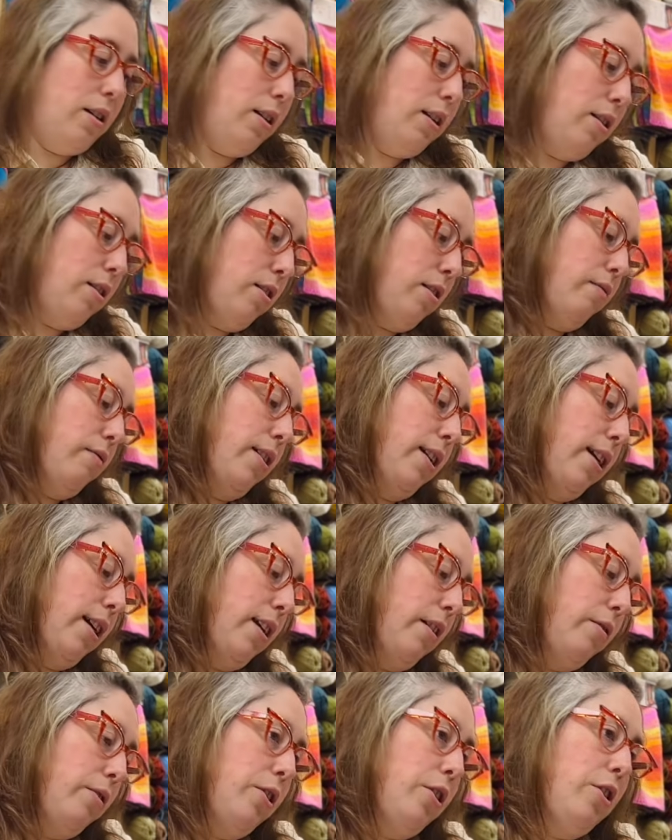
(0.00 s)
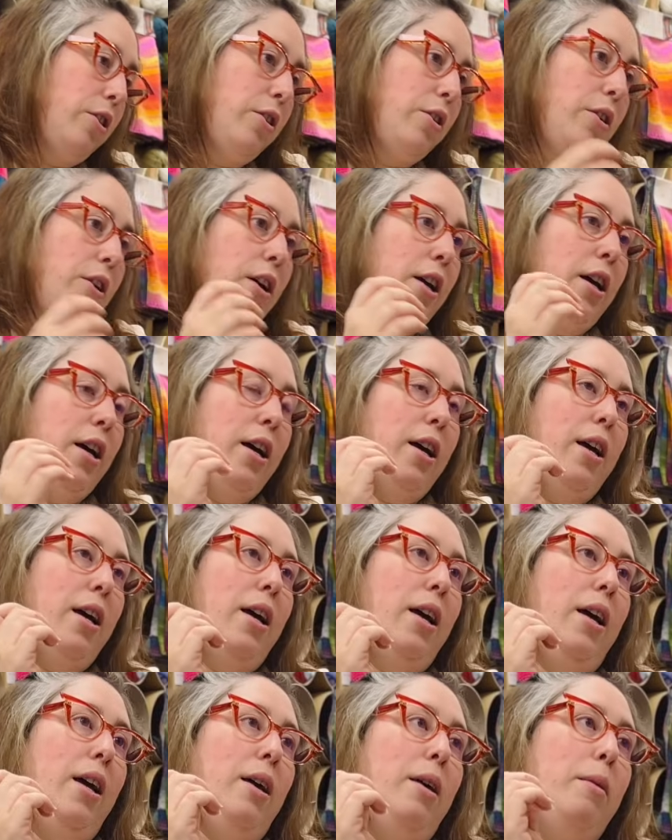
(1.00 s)
it doesn't really give you
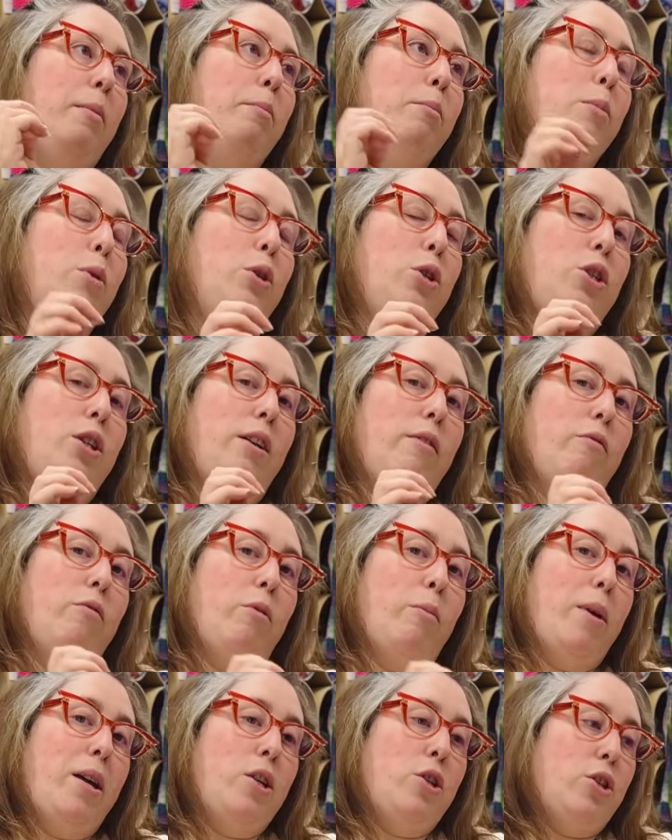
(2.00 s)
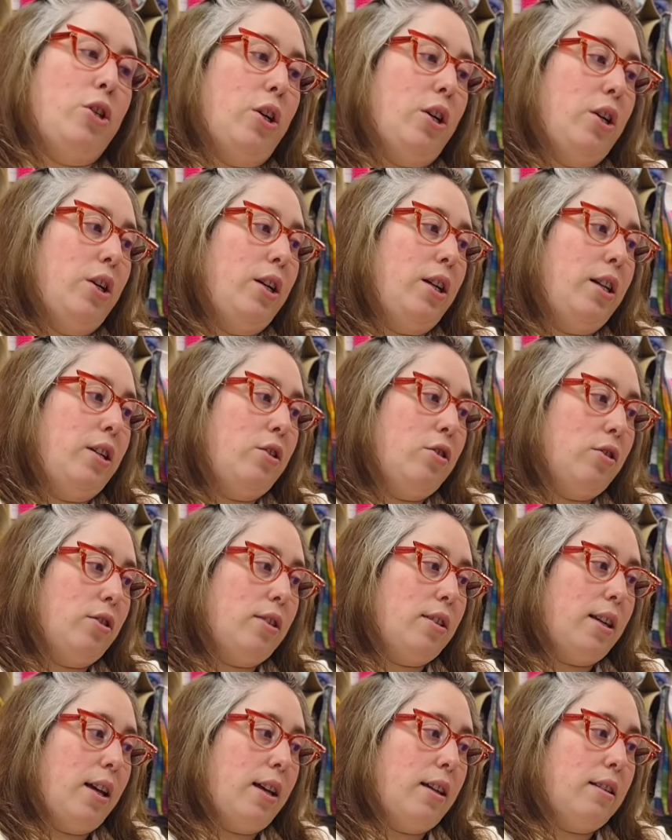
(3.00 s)
much information. It just
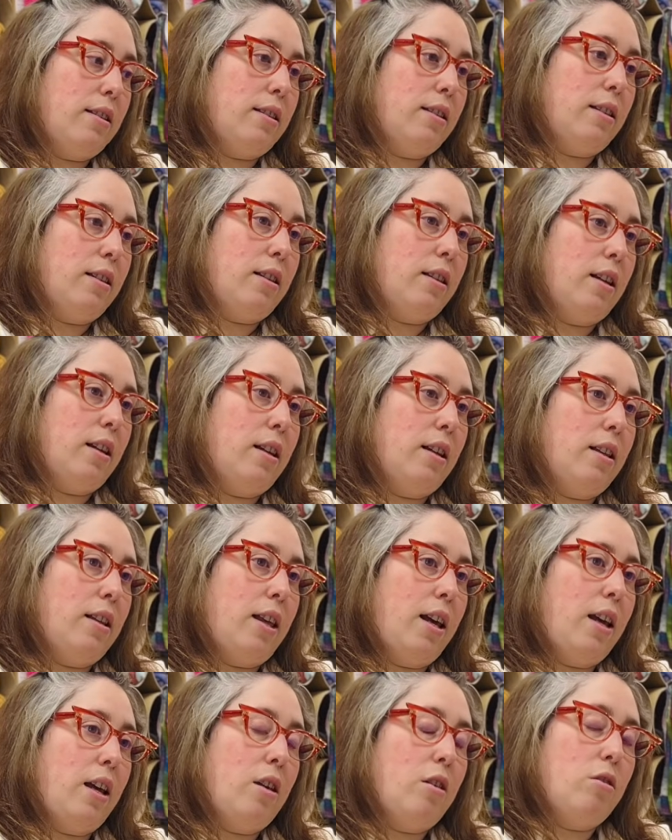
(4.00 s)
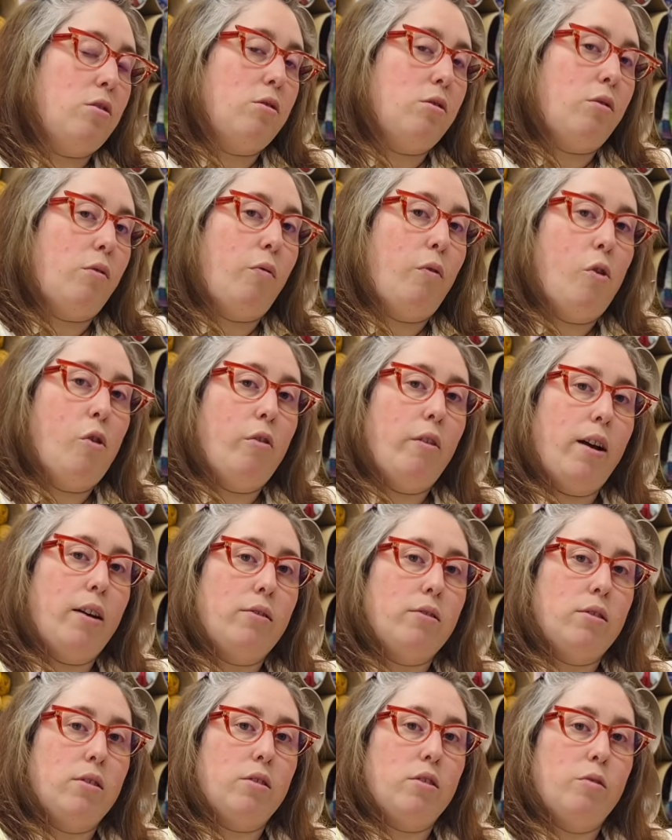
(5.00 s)
says that they used 4
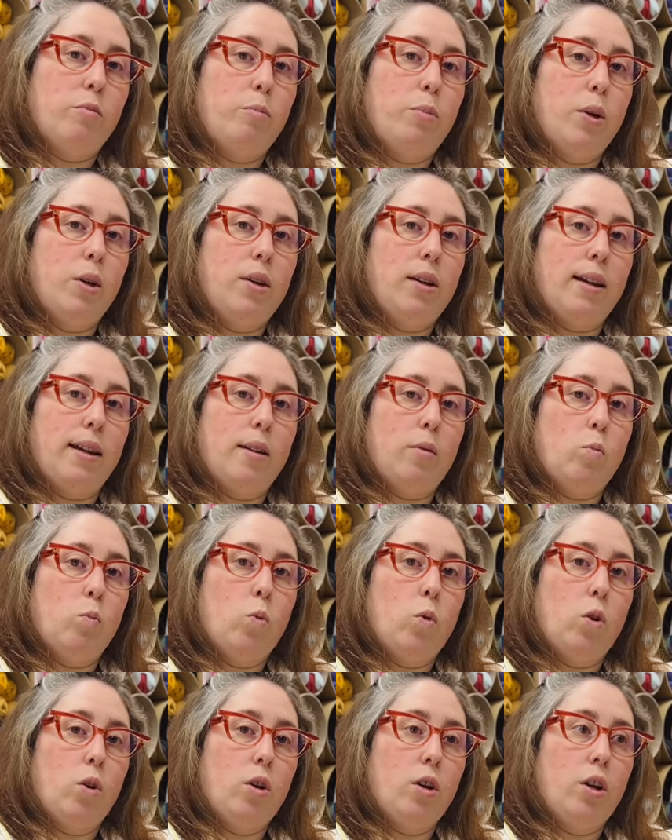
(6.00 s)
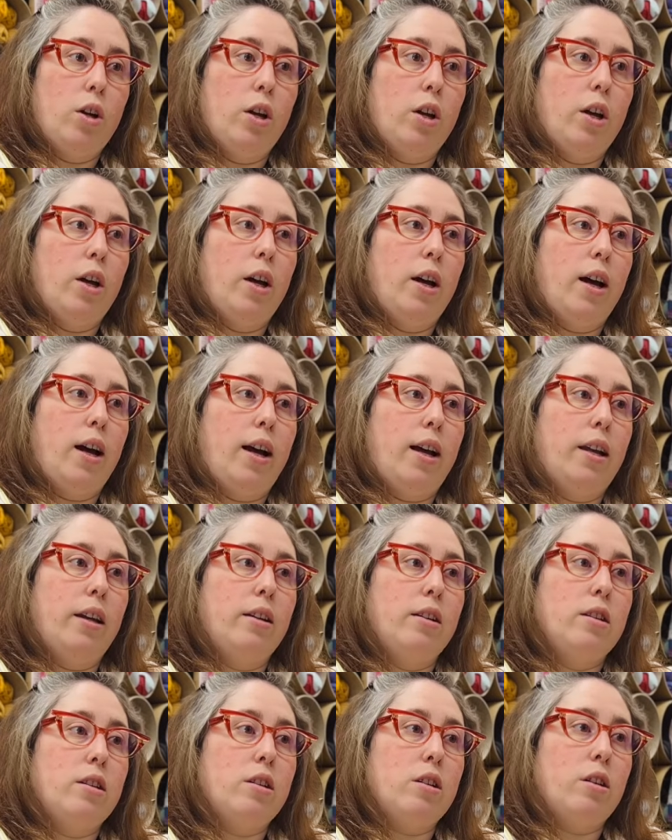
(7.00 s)
ounces of Berlin wool
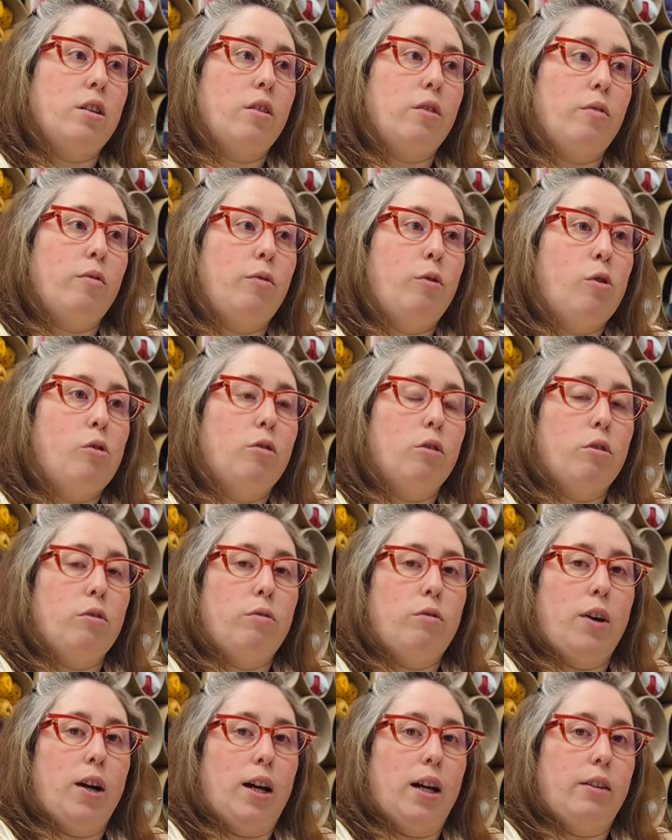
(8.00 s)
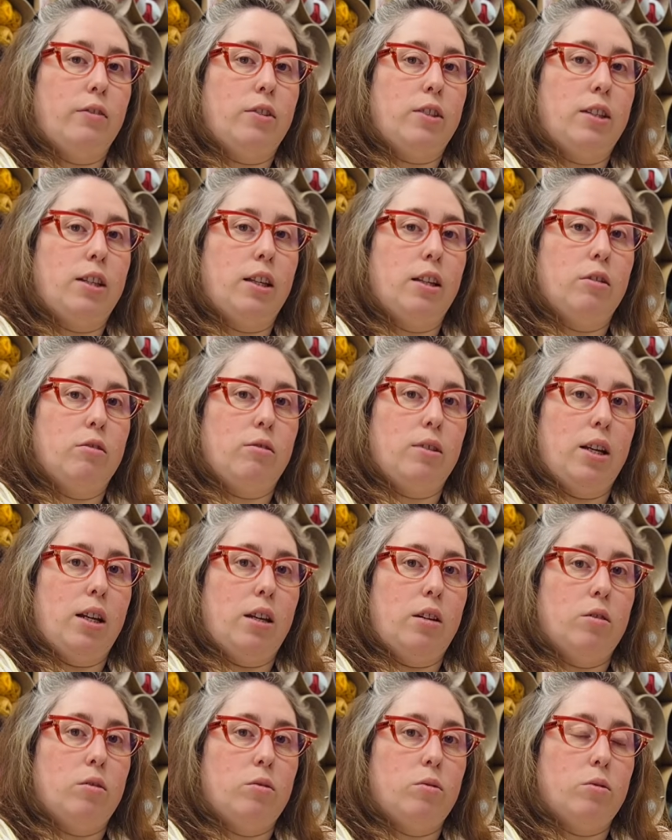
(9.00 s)
and 4 or 5 steel
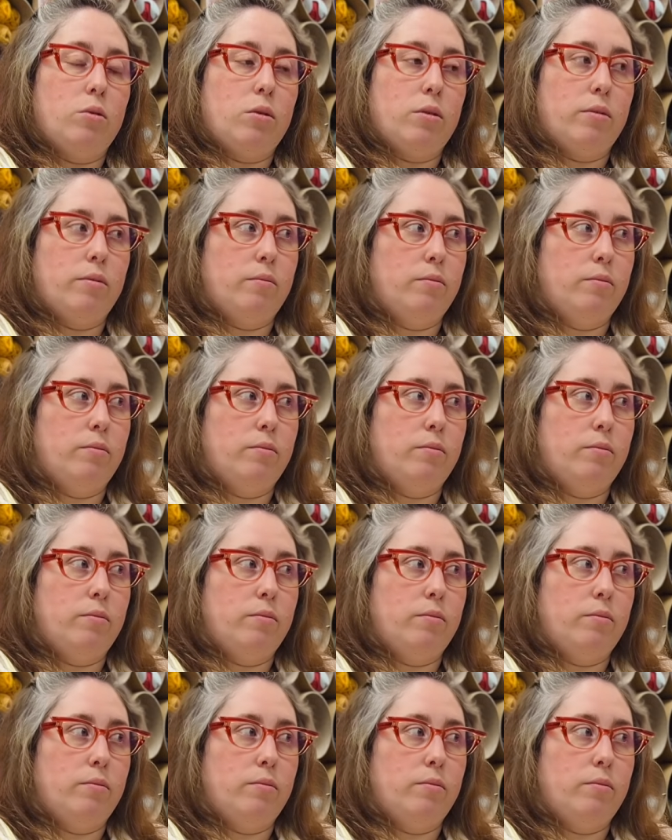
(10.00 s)
needles.